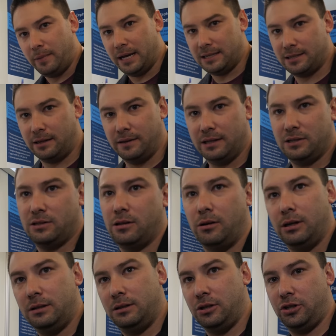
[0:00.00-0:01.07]
based on this
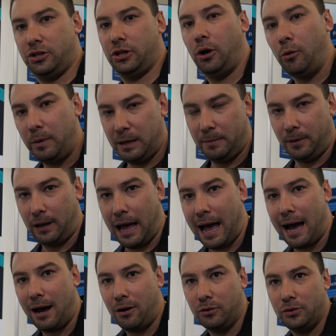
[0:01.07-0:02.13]
to show people
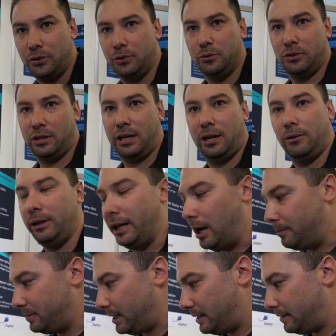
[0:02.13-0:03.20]
how to securely
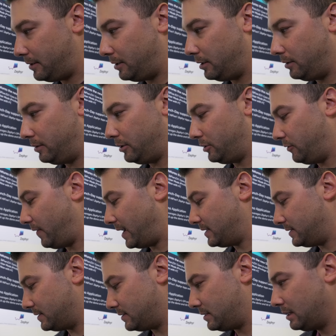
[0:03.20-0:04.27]
update their
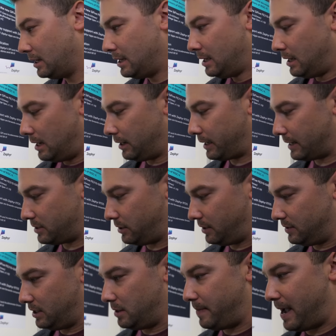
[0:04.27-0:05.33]
devices. Okay, so you
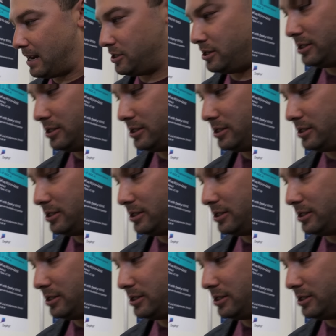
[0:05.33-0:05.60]
can see the badge